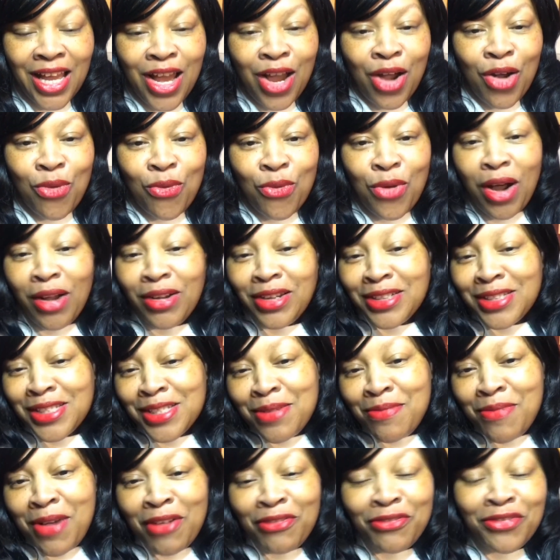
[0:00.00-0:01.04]
Welcome to
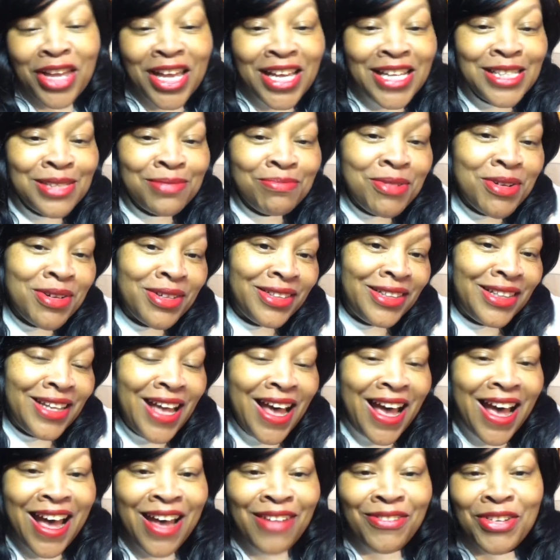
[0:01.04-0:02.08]
my Facebook
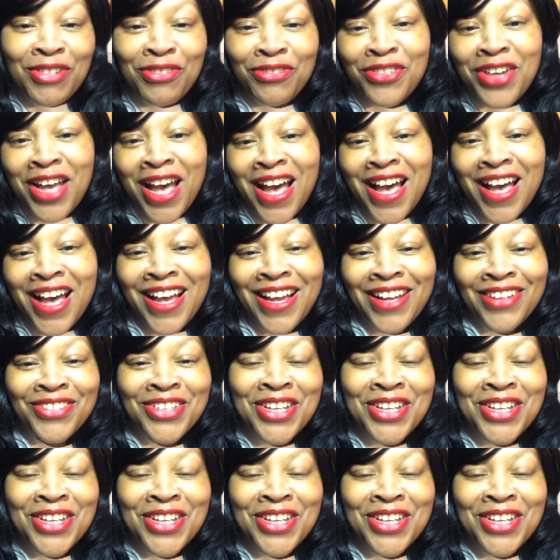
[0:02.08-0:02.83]
Live at 5.